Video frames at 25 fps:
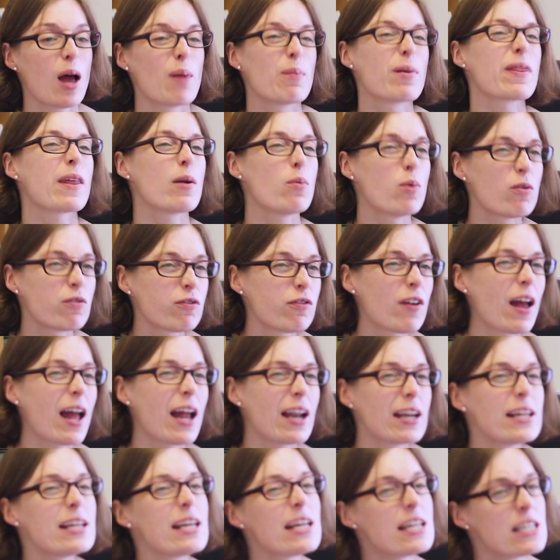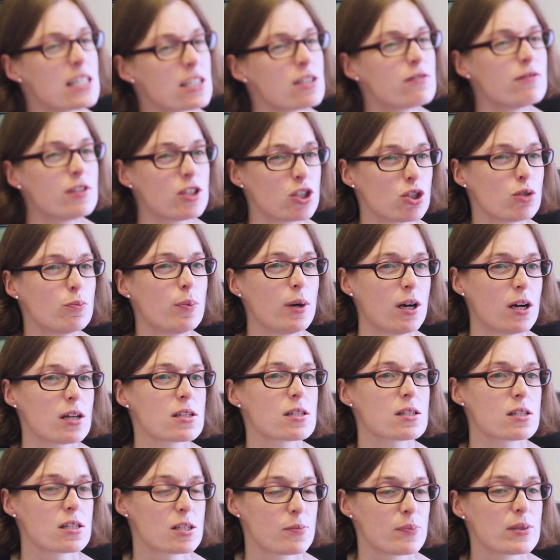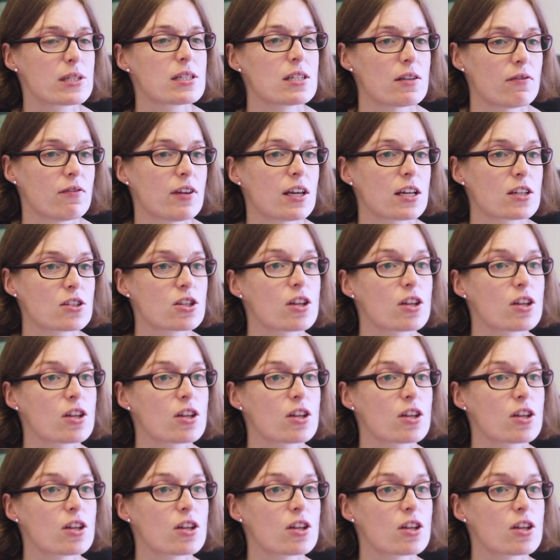but they were fairly individual person specific.